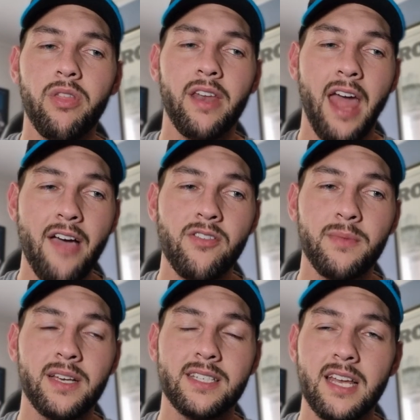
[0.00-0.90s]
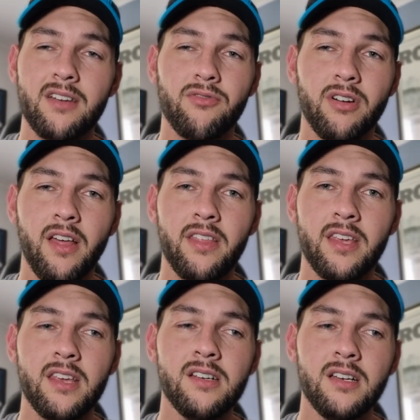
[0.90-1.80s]
and have him extend for another
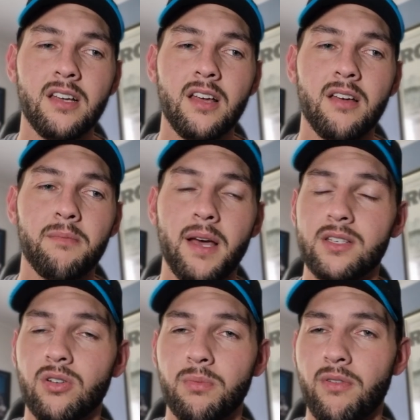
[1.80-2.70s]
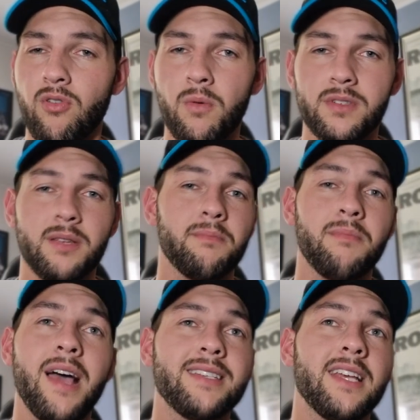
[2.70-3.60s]
year based on a performance that
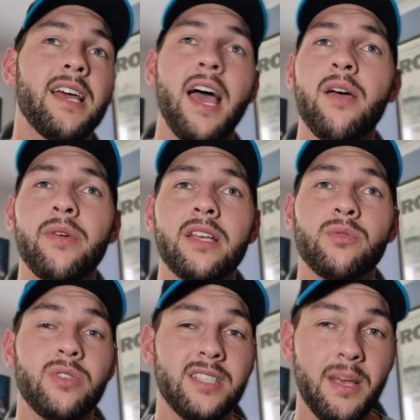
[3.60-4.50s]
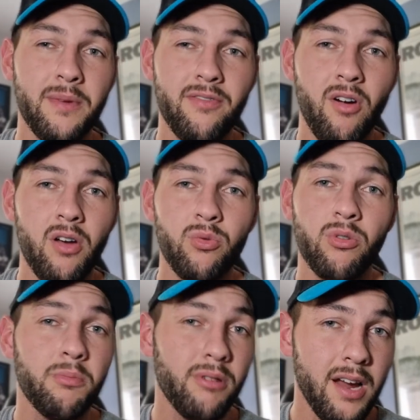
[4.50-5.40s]
may say, hey, we get to a semi-final or
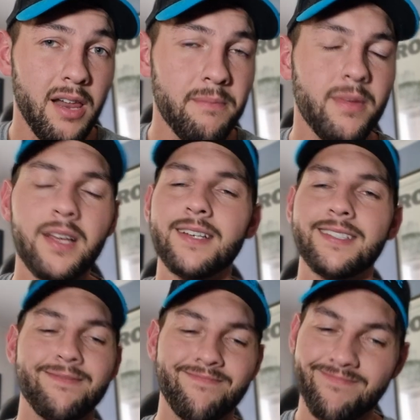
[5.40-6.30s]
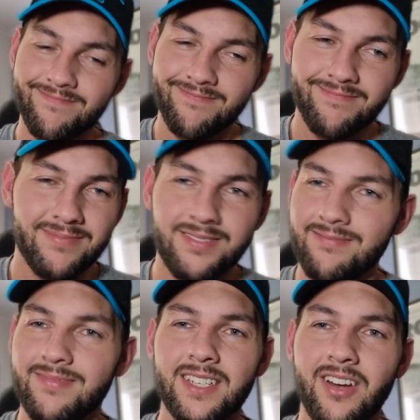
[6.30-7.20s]
a prelim,
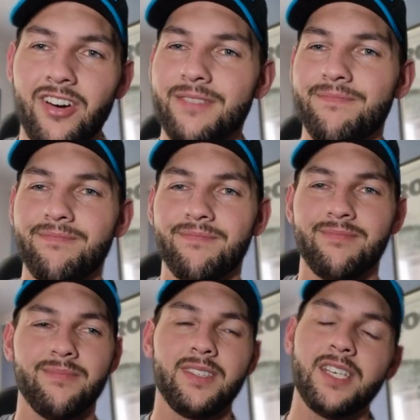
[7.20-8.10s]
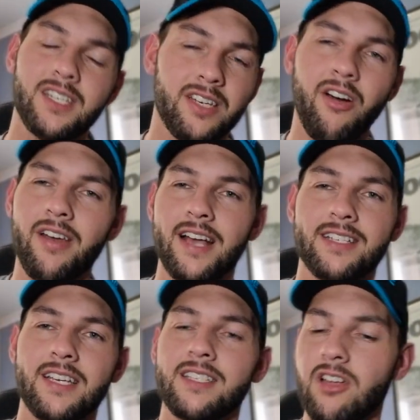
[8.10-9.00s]
denied. You're denied
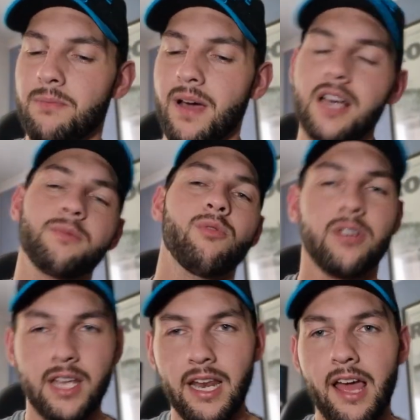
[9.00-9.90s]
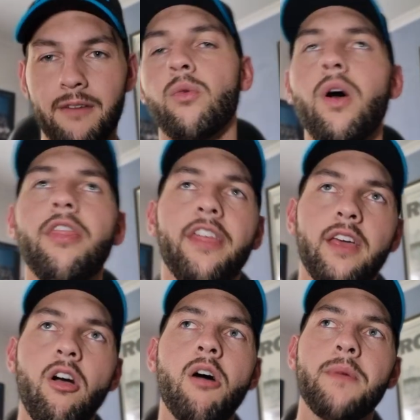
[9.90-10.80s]
access, no passport, get out. The one
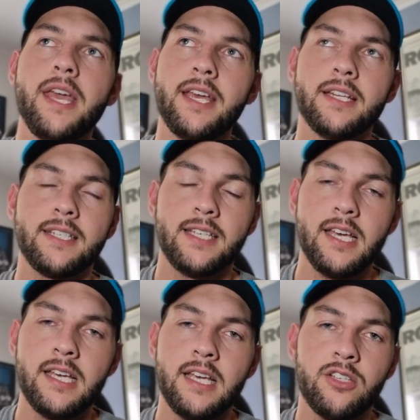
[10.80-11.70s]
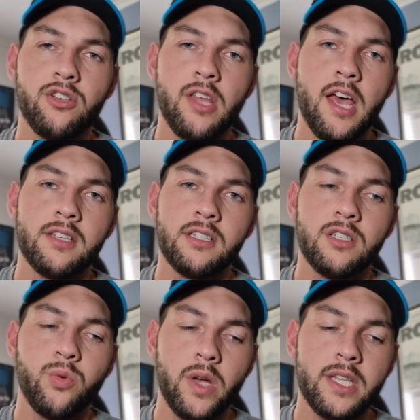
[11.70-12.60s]
thing I'm eager to see in
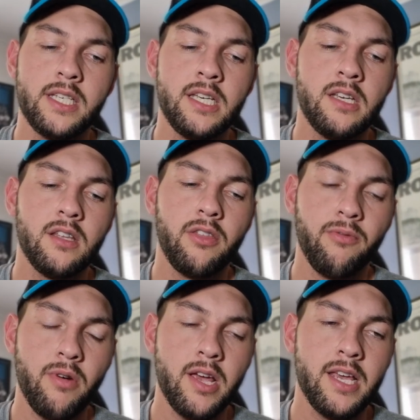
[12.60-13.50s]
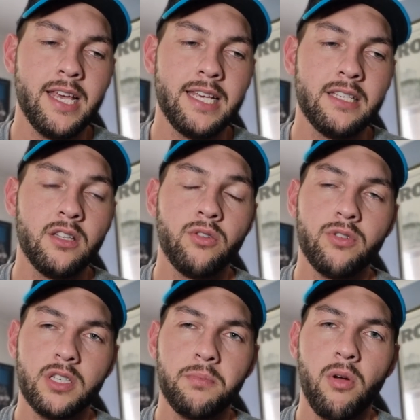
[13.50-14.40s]
2023 is the
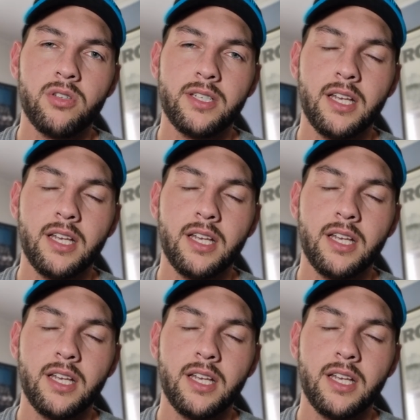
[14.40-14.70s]
response